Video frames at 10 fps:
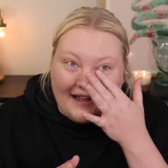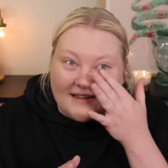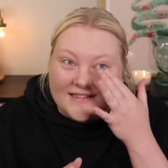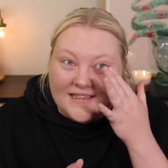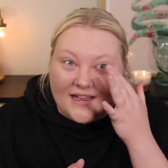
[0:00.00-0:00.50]

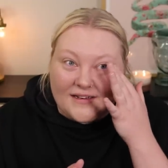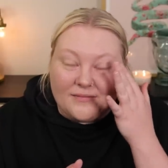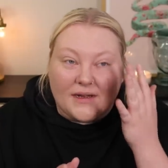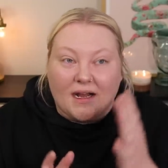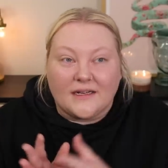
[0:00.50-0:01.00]
instead,
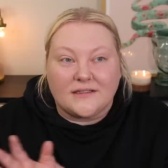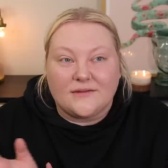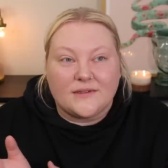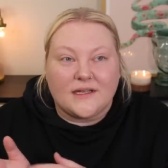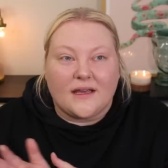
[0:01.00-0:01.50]
but I just
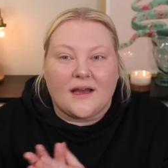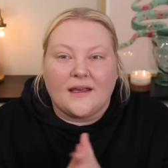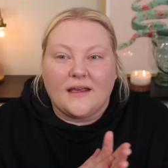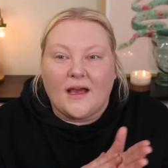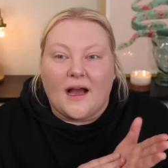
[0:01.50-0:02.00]
was like, I,
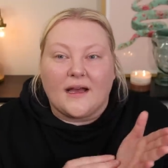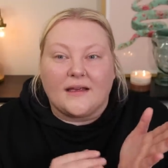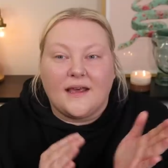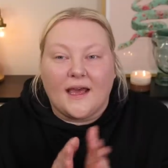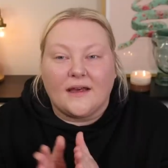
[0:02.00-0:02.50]
I
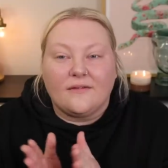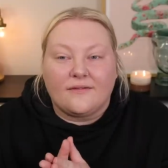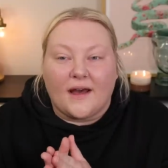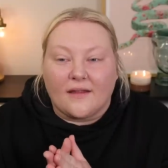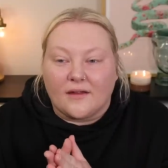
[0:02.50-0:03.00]
can't
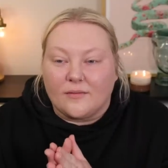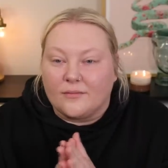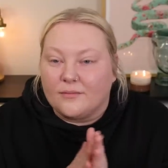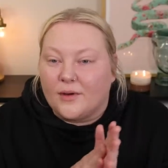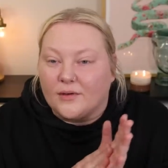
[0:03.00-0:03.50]

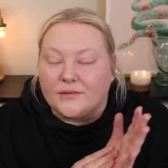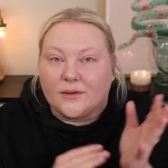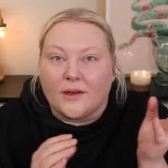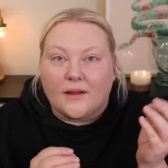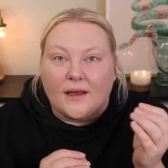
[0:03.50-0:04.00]
fathom
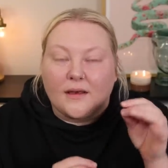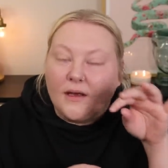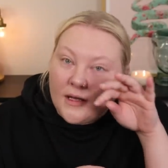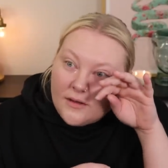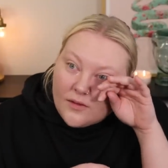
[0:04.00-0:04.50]
doing like
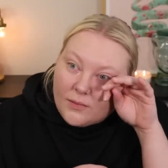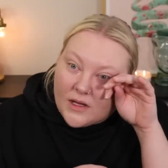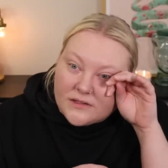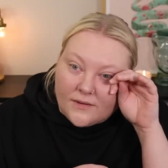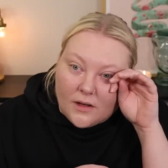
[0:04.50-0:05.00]
the
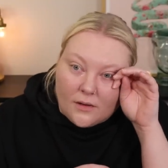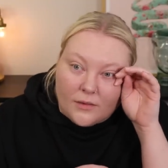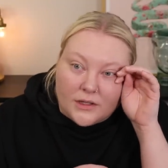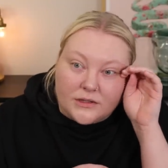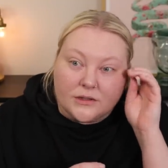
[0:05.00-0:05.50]
blush video I
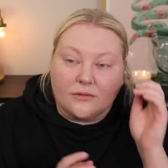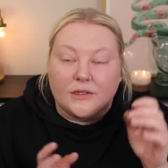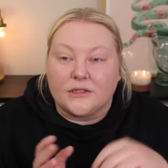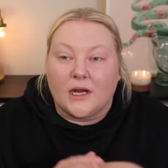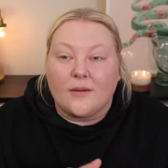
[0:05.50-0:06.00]
want to do,
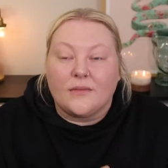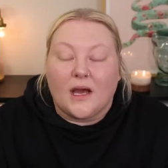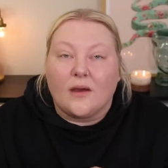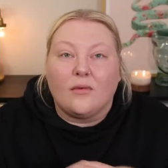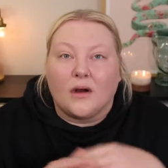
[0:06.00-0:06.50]
which I'm,
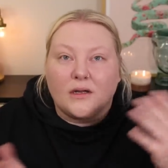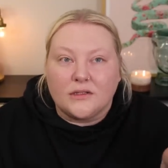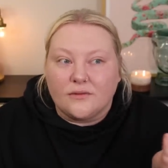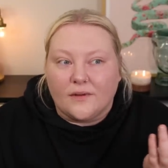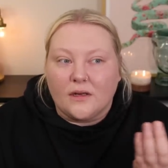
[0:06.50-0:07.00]
I want to
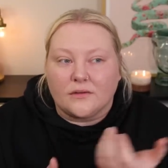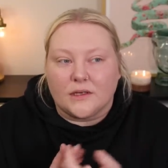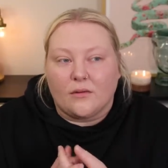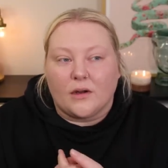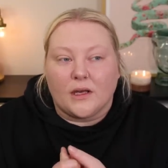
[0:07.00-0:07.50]
do videos.
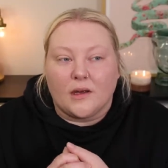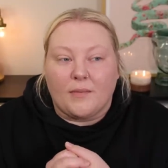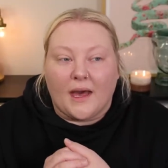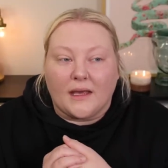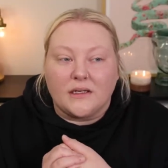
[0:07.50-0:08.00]
I want to get
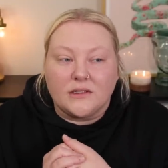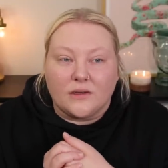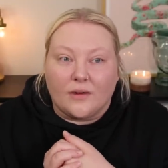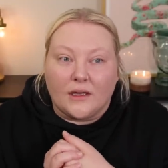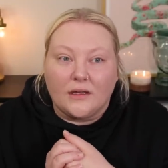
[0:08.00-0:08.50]
back
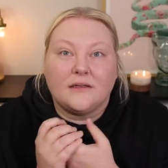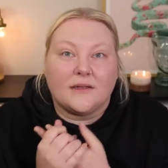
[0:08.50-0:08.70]
into it.